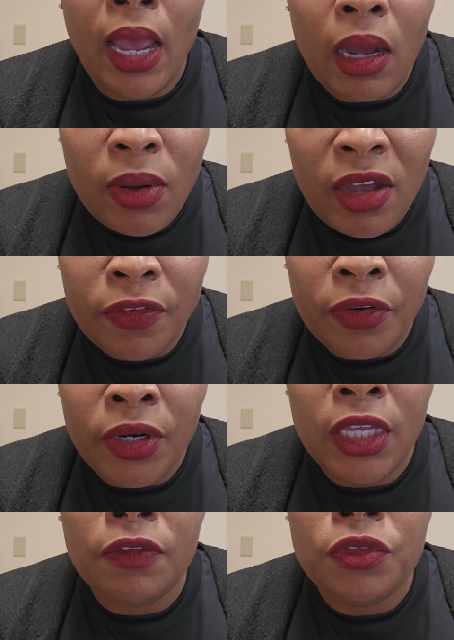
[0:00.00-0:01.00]

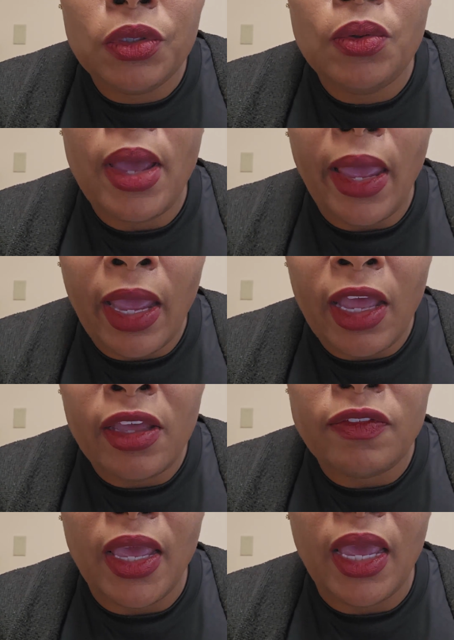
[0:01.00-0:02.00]
However, if you
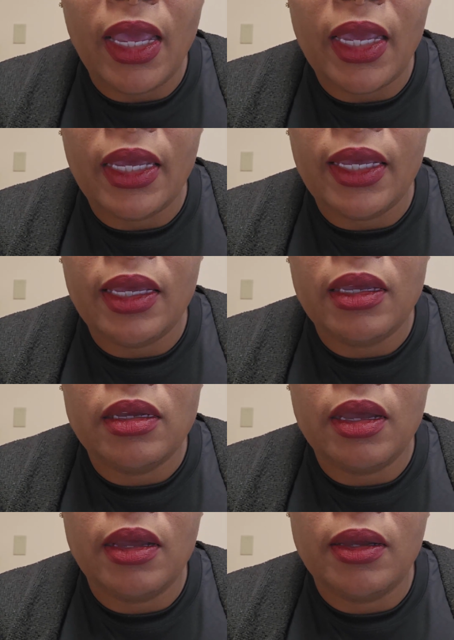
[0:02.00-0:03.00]
have a
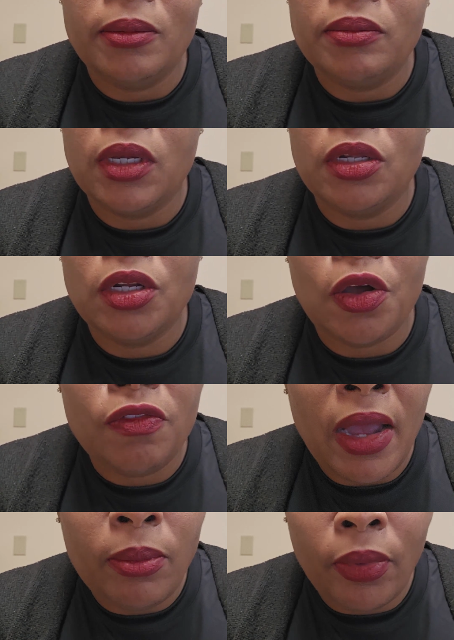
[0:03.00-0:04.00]

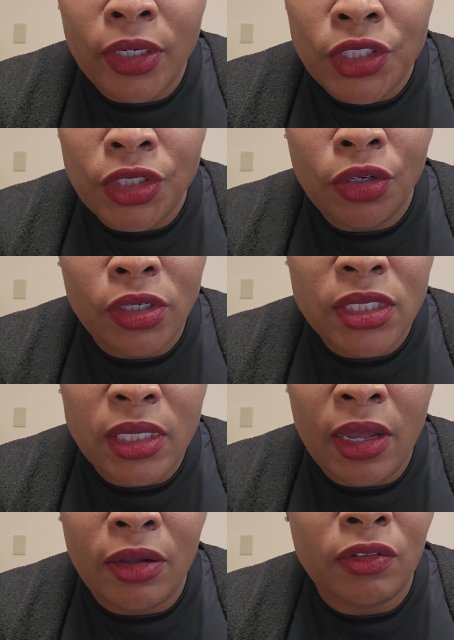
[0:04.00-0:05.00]
low vibration
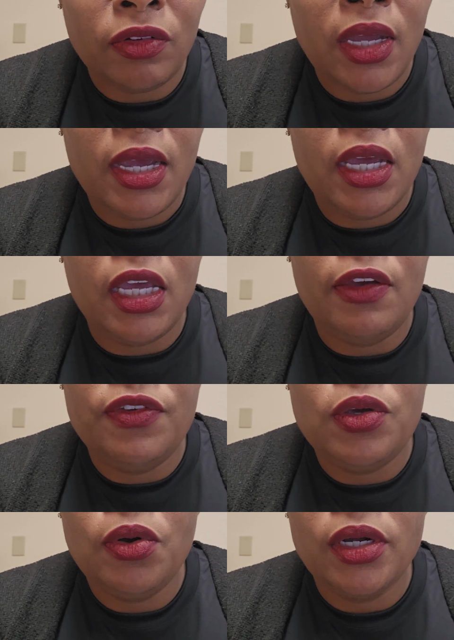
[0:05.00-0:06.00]
yourself,
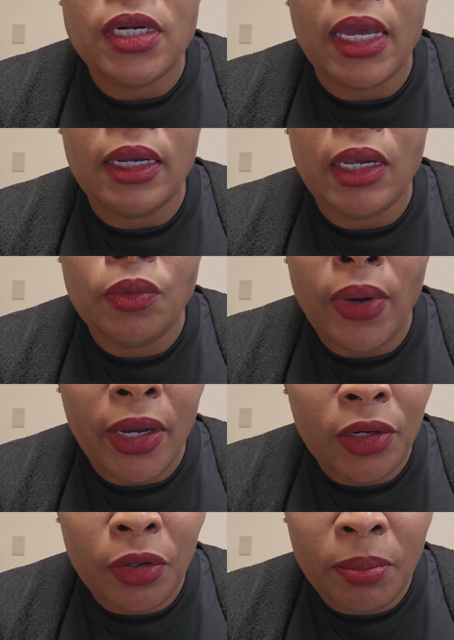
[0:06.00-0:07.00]
if you are not a
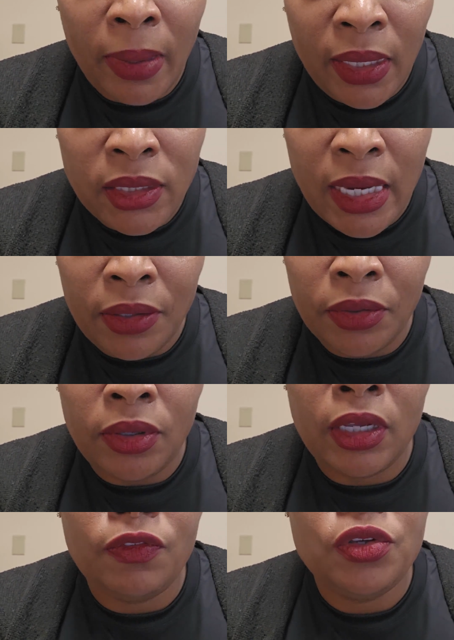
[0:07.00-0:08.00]
regular
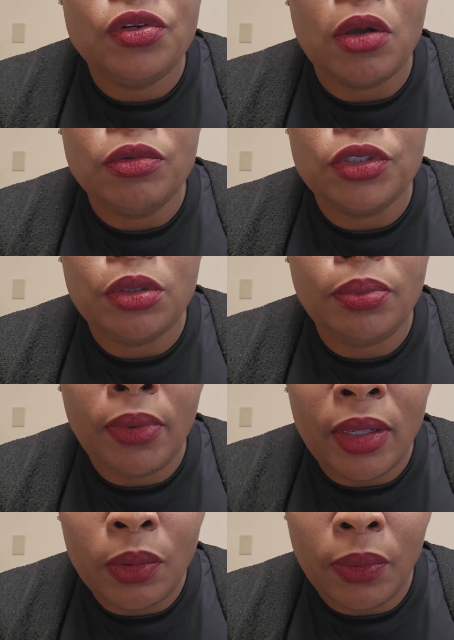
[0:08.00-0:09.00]
meditator, if you don't do
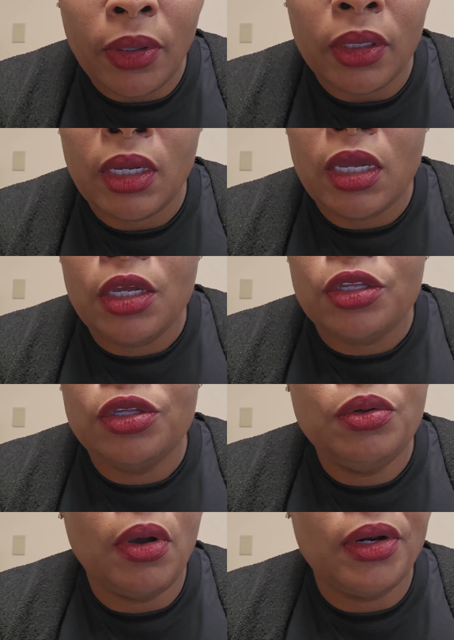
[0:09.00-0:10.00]
breath work,
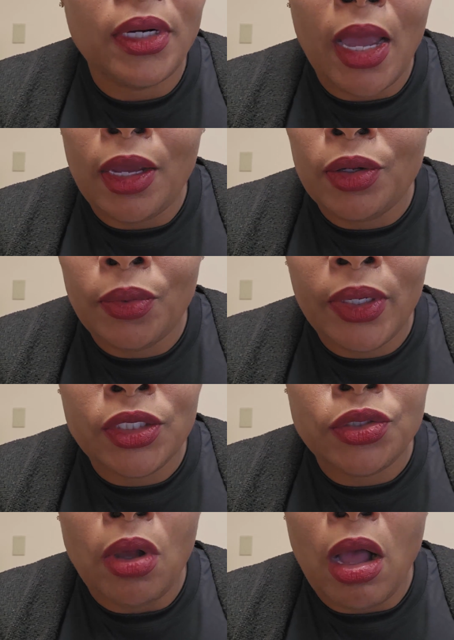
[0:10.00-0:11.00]
you are not
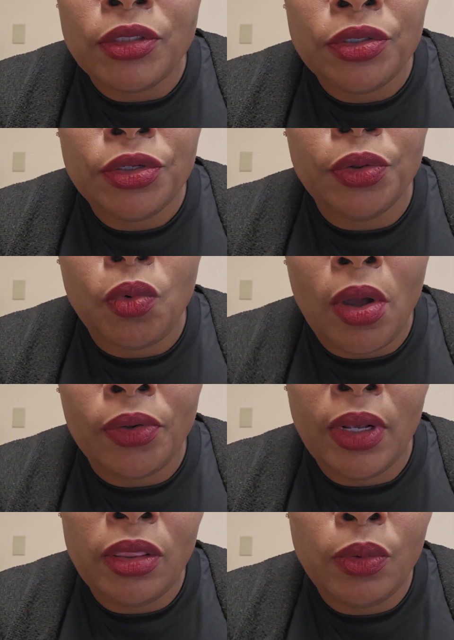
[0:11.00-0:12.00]
going to alter your
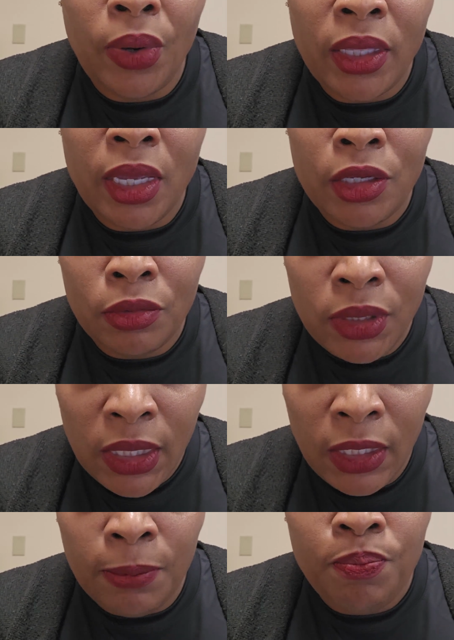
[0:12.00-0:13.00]
water in the way that you
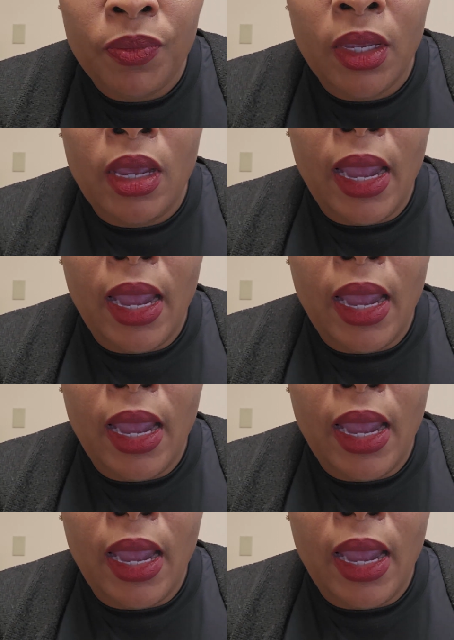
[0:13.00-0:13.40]
need.